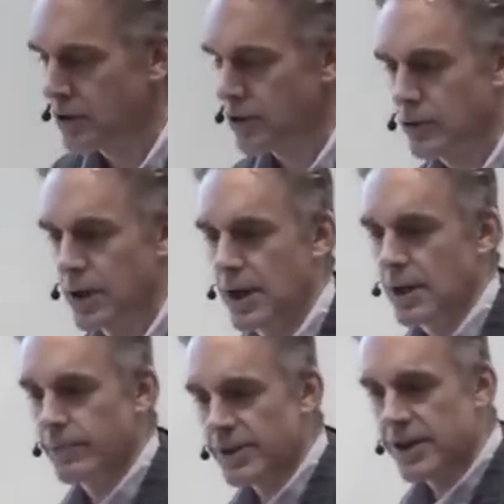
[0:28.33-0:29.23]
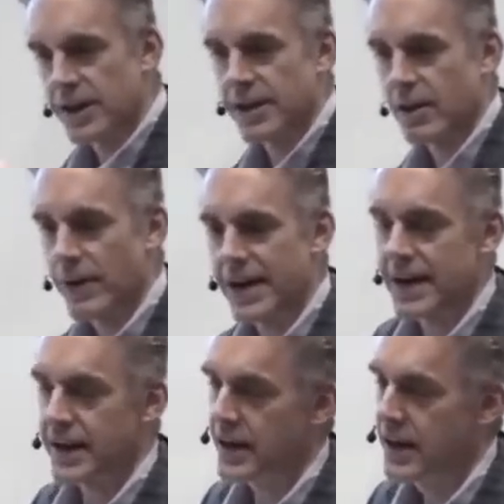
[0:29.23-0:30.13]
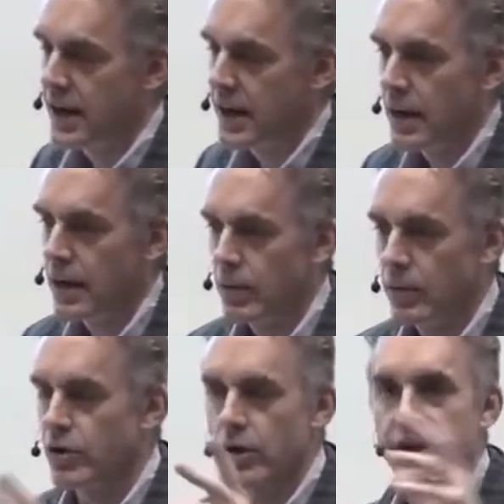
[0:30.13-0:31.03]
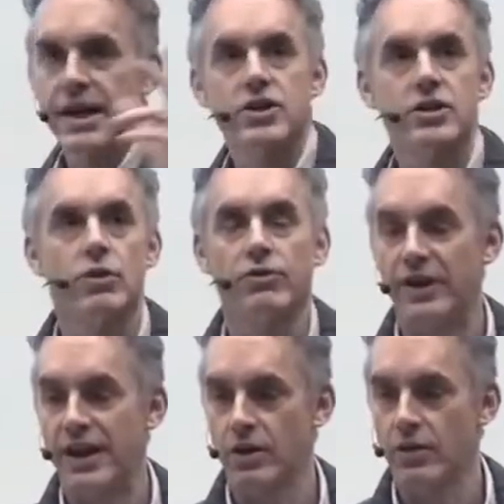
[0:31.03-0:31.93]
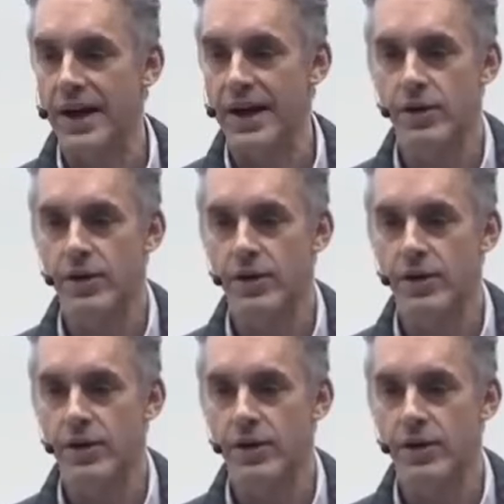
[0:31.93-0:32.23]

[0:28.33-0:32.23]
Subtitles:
so you'll be sitting there reading and your attention will flicker away.